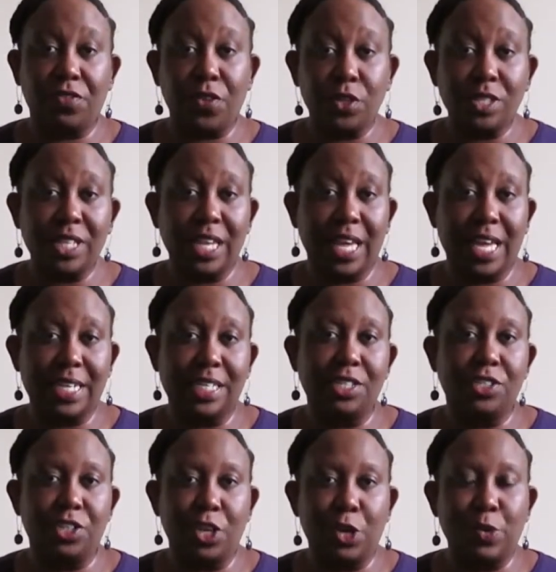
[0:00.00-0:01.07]
the first thing I
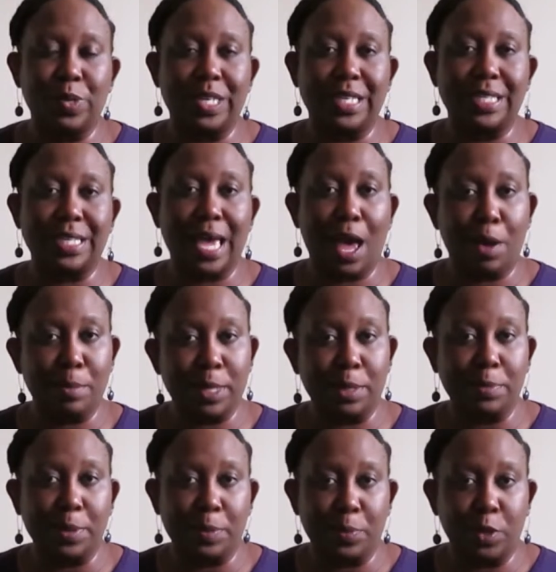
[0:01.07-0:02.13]
need to know is how
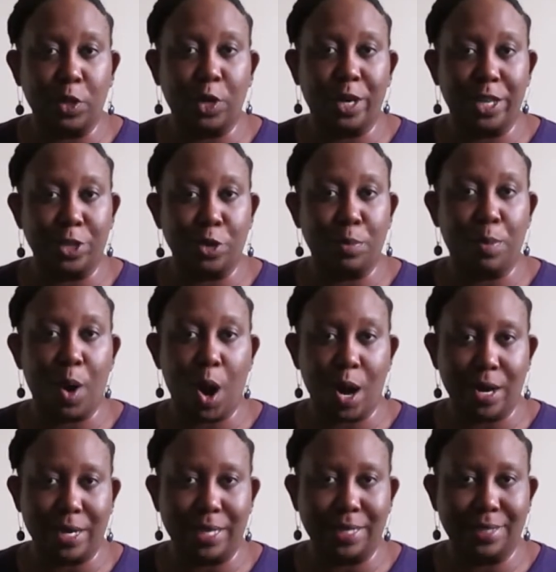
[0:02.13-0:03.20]
many people are in your
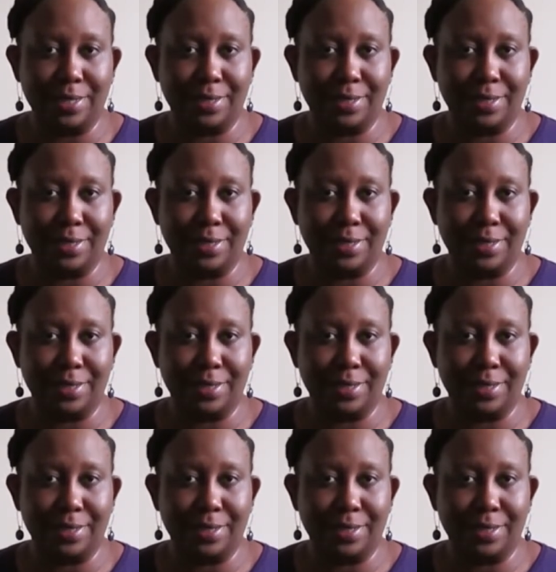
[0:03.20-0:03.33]
party.